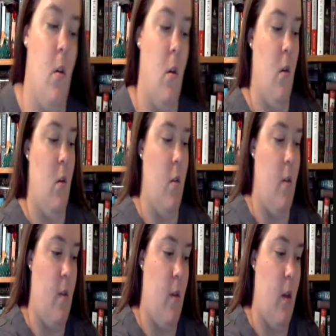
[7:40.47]

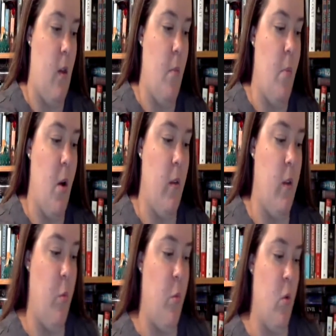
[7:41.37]
Let's see. Then I bought
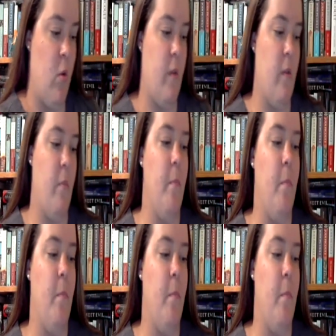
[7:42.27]
2 books.